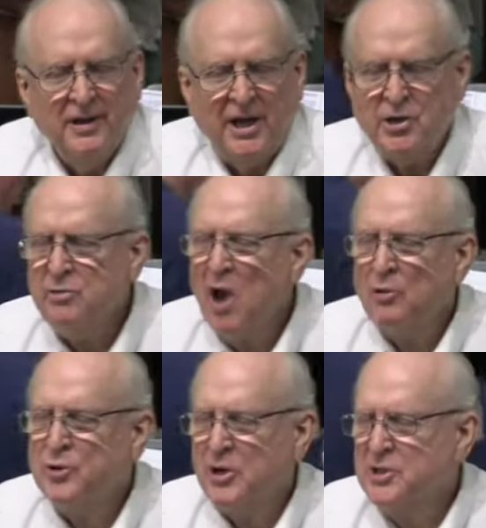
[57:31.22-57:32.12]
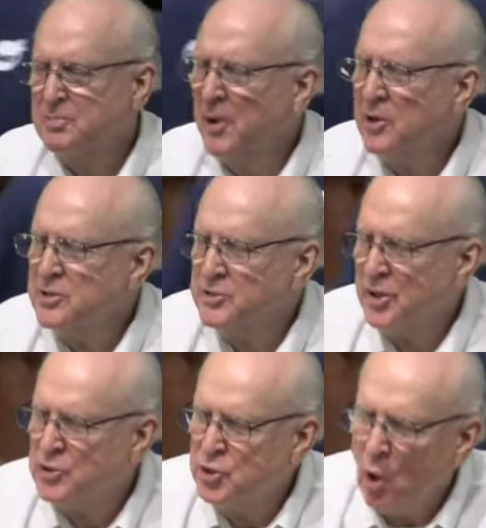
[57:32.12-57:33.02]
and you know to experience
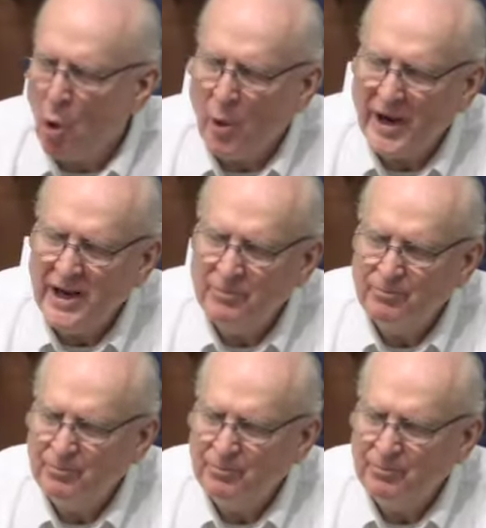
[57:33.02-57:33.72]
the joy